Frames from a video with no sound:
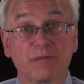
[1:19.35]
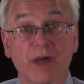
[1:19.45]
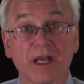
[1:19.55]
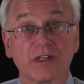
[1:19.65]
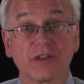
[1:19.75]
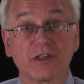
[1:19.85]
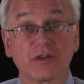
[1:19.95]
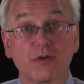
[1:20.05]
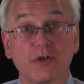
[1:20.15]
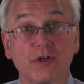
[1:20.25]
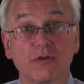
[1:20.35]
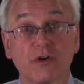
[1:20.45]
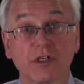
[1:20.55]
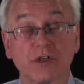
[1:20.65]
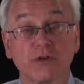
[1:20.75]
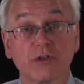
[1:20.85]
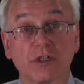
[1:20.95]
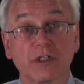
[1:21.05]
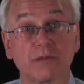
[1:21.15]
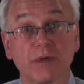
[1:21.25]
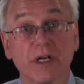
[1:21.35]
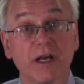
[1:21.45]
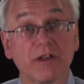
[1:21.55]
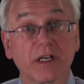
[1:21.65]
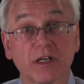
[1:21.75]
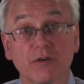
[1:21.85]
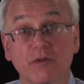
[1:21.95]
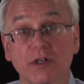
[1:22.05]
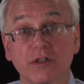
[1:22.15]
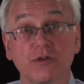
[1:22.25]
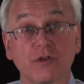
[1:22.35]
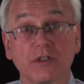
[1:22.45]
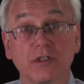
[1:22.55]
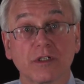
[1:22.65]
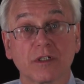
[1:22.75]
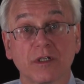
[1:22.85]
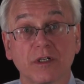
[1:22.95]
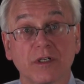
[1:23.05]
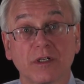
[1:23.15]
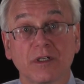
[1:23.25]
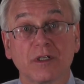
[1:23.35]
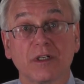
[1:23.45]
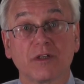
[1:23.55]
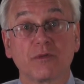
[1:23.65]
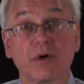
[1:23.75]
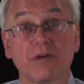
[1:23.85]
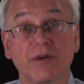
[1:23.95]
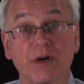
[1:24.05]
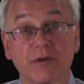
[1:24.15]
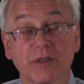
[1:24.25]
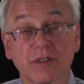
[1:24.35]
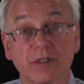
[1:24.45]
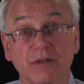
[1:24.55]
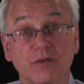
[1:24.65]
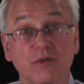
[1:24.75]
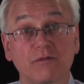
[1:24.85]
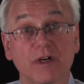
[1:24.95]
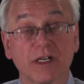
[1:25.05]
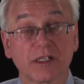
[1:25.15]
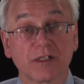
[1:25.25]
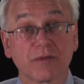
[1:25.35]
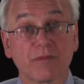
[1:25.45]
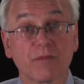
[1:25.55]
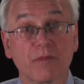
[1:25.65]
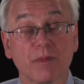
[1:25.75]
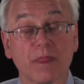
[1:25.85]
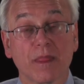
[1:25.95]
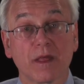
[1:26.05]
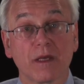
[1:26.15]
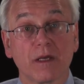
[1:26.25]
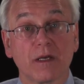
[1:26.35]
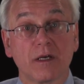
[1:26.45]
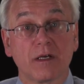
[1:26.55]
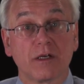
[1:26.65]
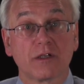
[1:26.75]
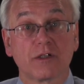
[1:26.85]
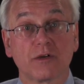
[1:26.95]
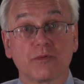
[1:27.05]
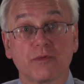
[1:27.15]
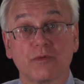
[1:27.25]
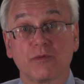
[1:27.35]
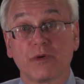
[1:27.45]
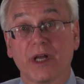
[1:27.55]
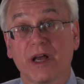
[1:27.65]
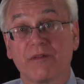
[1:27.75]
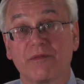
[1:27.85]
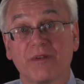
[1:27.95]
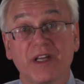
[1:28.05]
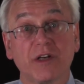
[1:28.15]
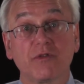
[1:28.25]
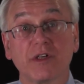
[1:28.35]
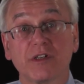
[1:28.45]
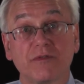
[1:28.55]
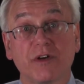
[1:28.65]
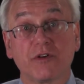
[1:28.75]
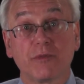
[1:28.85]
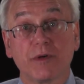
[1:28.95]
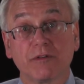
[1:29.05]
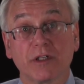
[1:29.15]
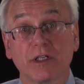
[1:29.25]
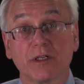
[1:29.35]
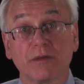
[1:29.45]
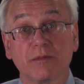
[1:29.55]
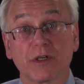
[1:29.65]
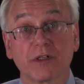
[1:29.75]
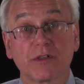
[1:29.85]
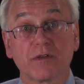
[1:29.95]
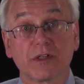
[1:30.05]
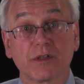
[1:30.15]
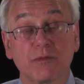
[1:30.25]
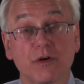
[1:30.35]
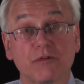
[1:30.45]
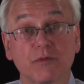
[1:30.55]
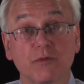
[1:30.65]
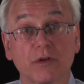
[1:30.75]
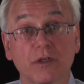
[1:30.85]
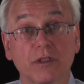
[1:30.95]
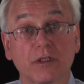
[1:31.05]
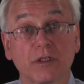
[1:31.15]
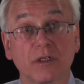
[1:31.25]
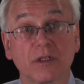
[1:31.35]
pathogens couldn't cross oceans, but now they can cross oceans in 12 hours or less. So we have increased vulnerability because of the smaller world.